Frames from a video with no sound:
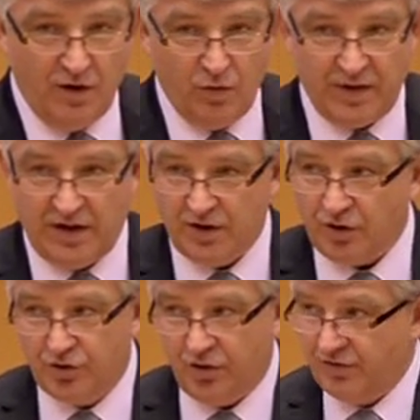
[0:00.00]
We
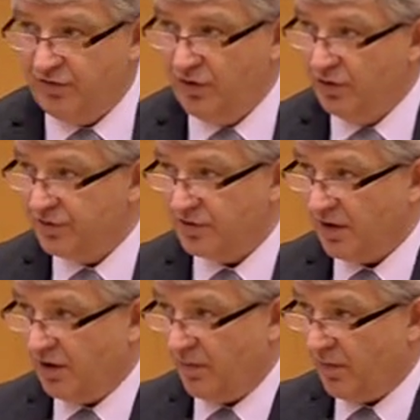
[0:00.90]
cannot confuse
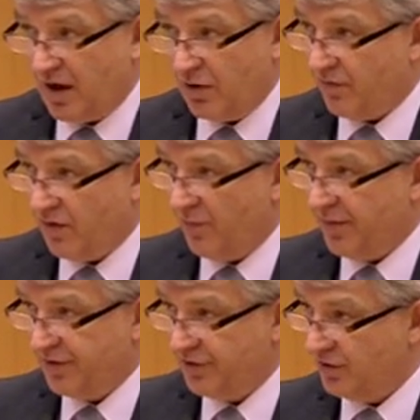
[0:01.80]
lack of
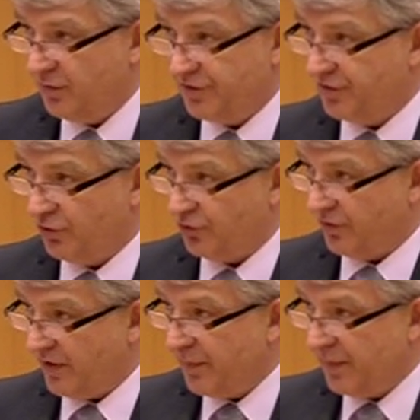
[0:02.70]
competition with social
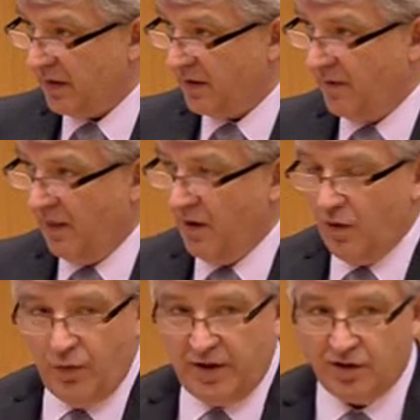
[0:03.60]
dumping.
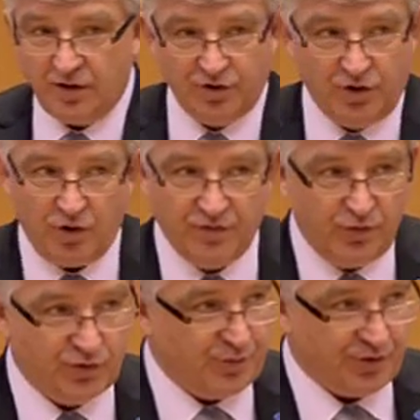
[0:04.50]
We cannot
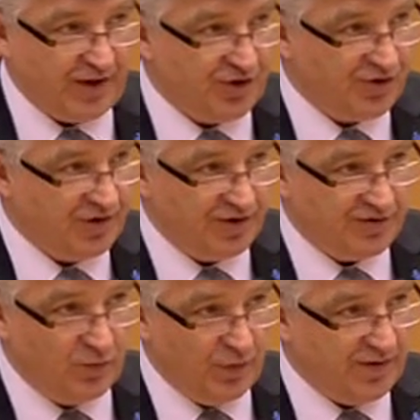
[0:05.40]
confuse
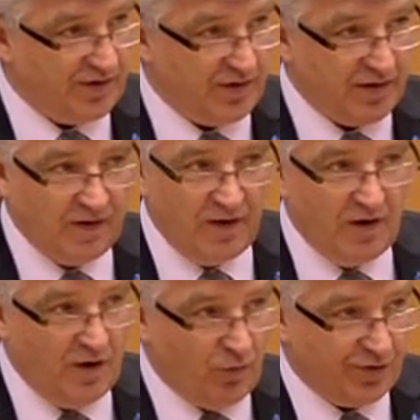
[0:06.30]
protectionism with
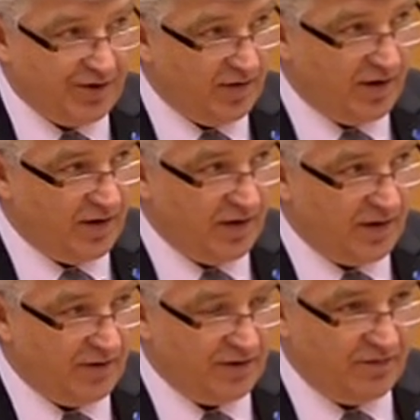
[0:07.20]

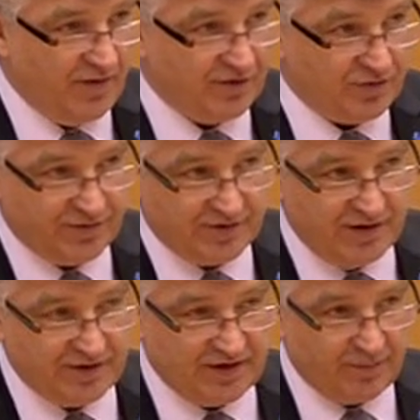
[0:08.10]
whatever defense of
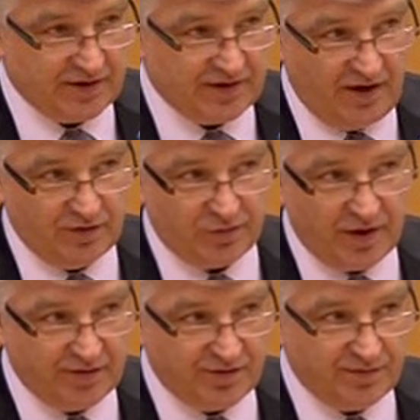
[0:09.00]
some kind of
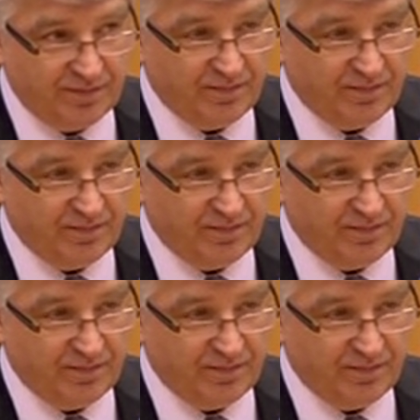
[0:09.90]
rights.